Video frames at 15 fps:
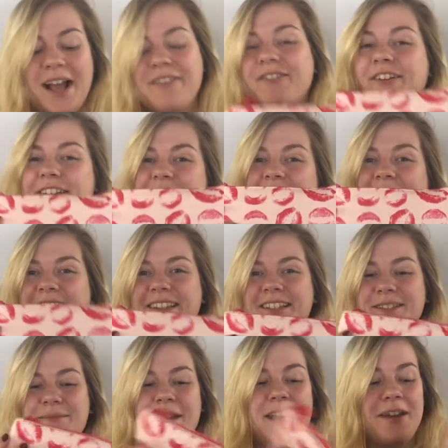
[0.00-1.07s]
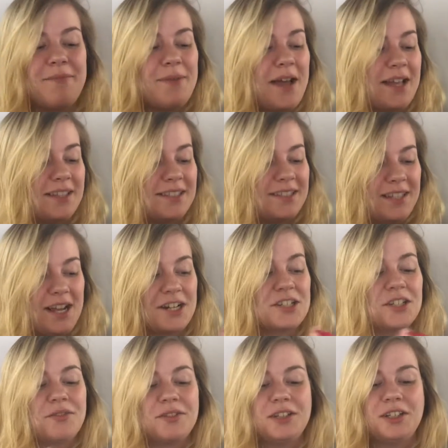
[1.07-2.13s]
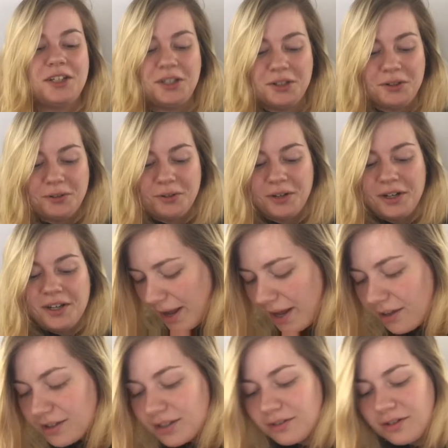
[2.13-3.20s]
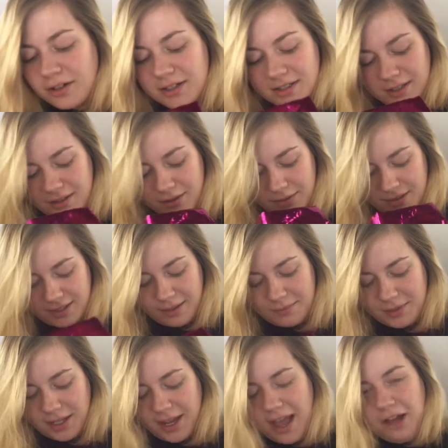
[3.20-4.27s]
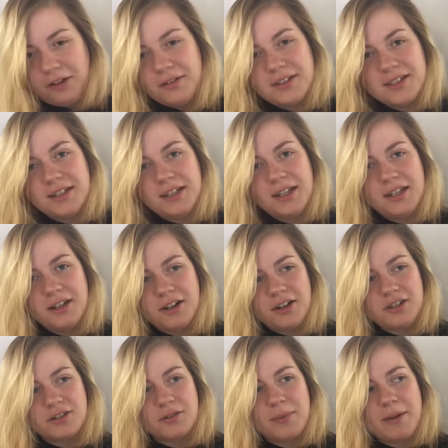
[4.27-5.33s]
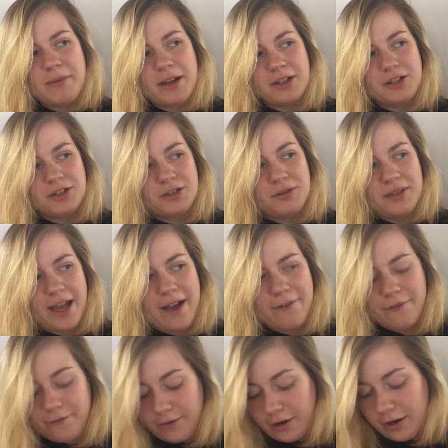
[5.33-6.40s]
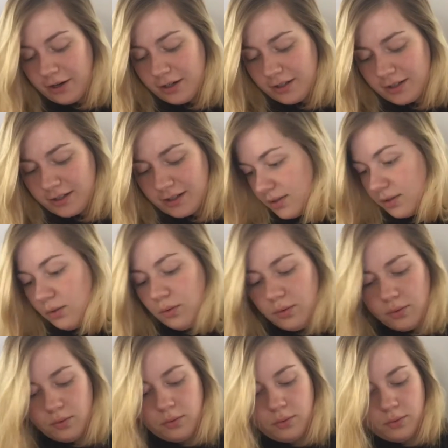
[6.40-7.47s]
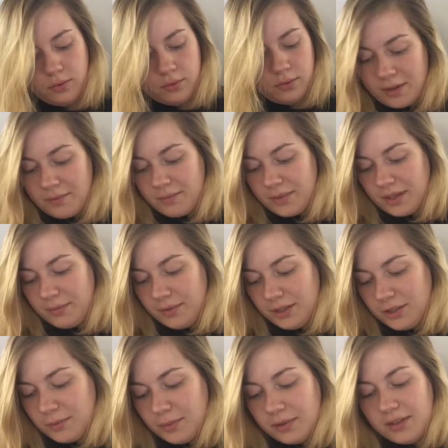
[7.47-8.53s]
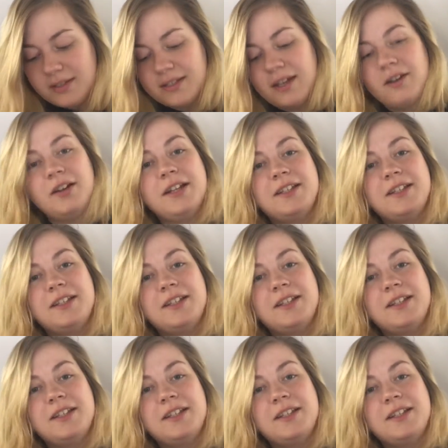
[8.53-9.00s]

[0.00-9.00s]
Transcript: I really like this makeup bag. This is actually really cute. I also noticed that there was something else in here, so maybe I'll just do that first. Ooh! Let me just pull this out.